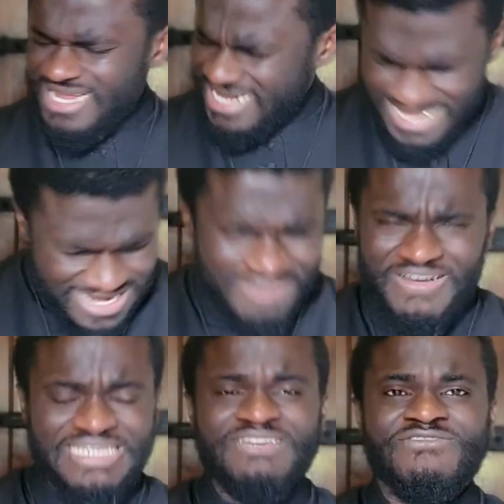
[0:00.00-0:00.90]

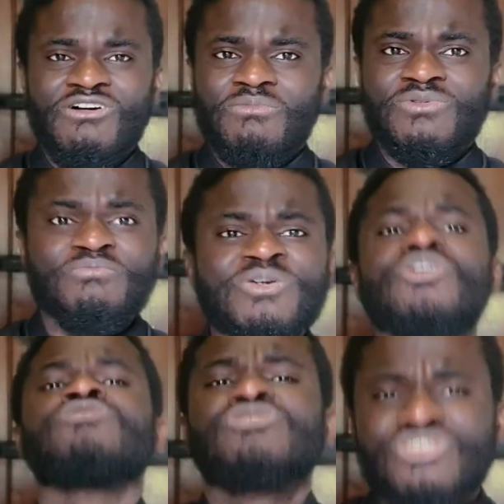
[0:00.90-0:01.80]
Never give up
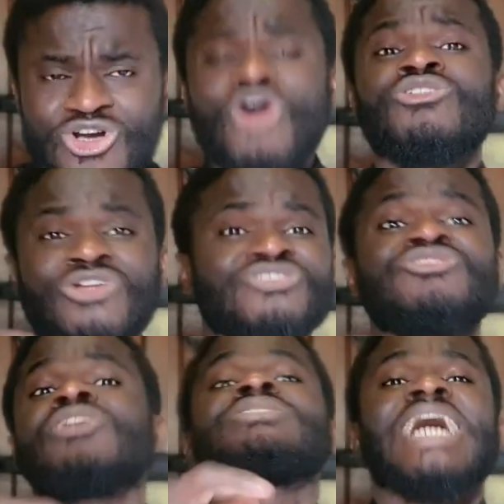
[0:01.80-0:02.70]
because God does
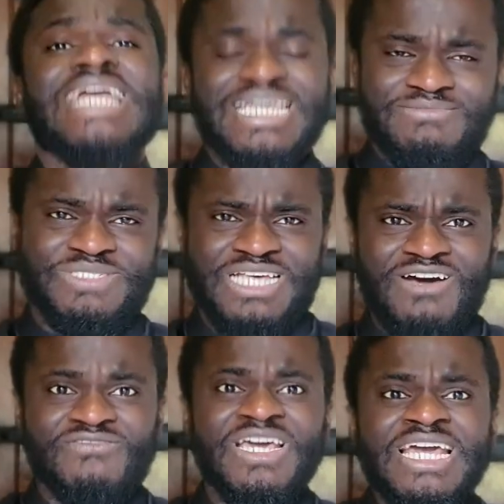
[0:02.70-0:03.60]
not tire
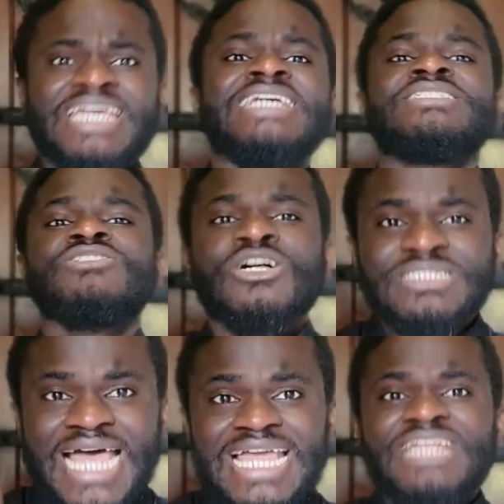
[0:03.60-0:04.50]
himself. He is not
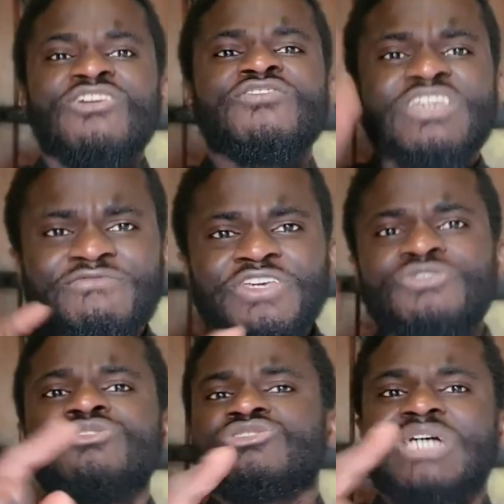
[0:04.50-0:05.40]
tired of giving
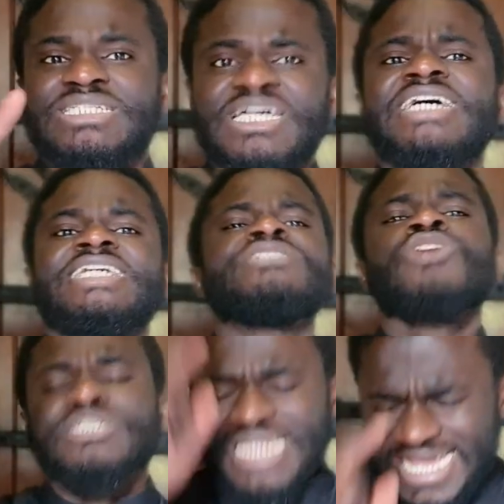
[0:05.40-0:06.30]
you strength. He's
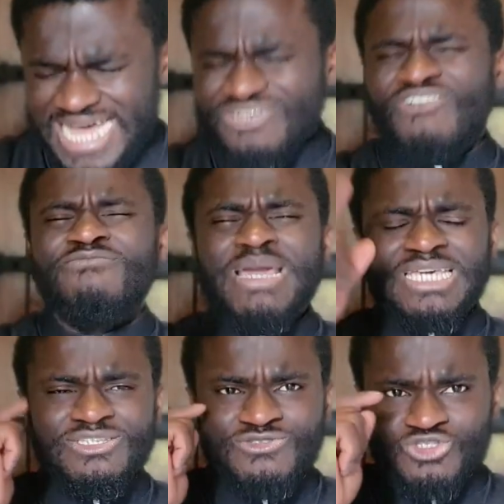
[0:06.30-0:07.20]
not tired of
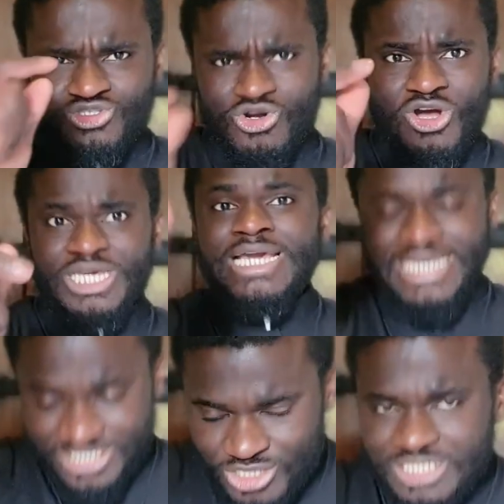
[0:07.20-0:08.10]
making you strong.
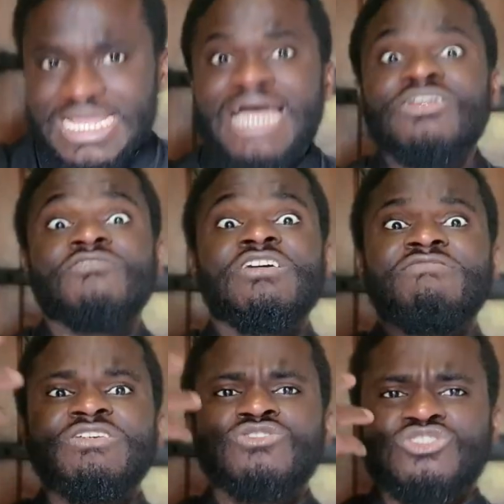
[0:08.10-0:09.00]
He's not tired of
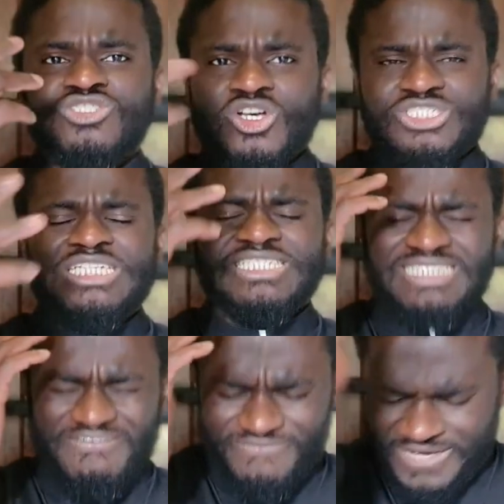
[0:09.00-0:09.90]
giving you successes
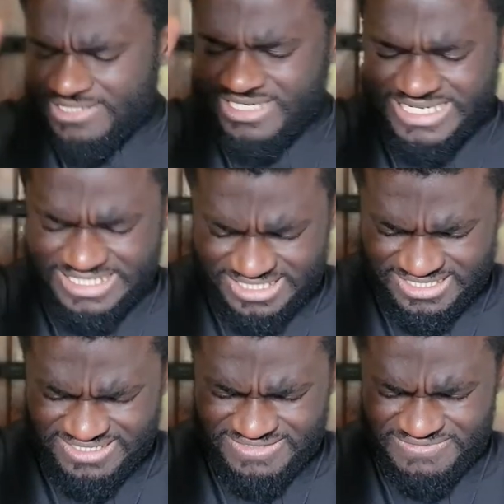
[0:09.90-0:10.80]
and
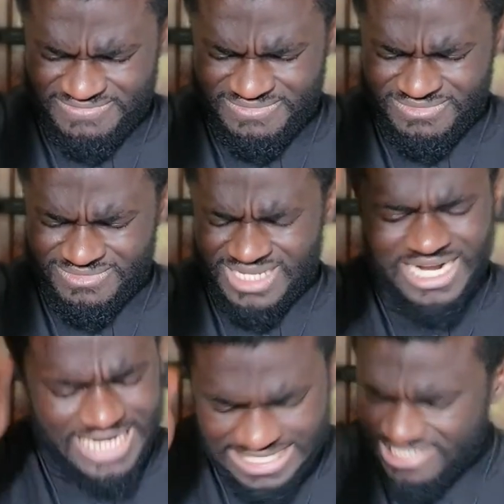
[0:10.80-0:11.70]
victories.
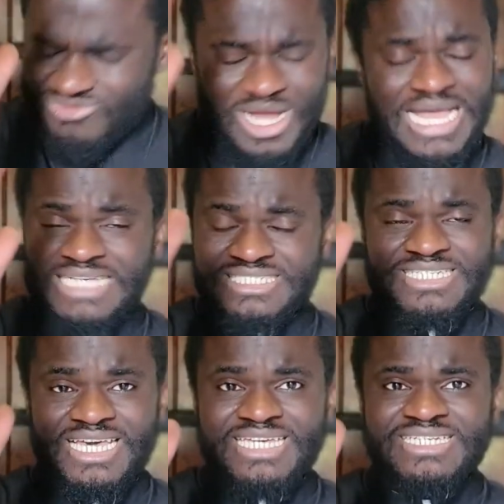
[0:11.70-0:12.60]
And that is why I
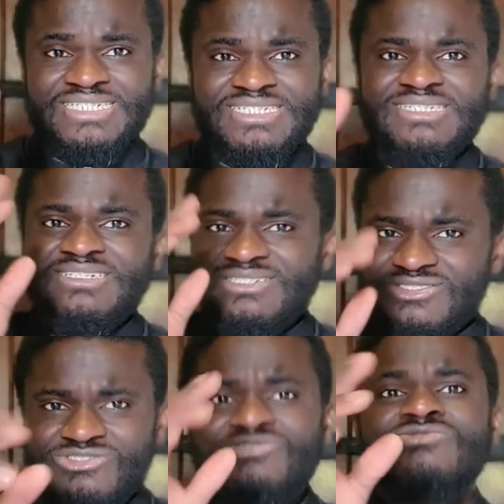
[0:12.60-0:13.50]
say,
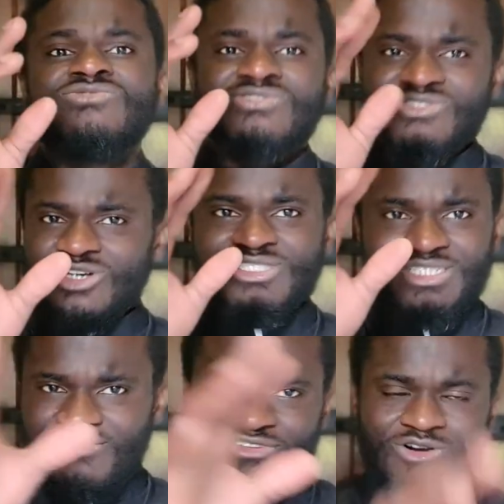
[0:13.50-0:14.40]
do not
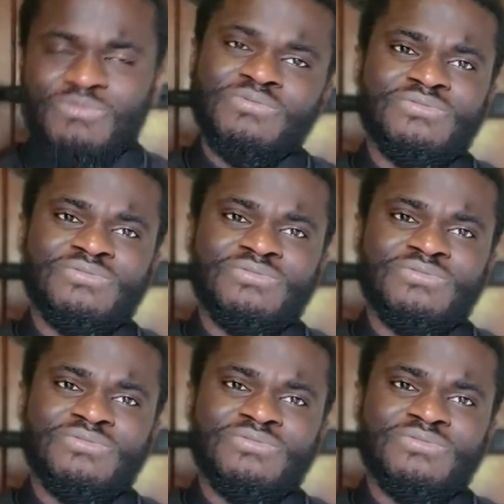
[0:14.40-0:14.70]
give up.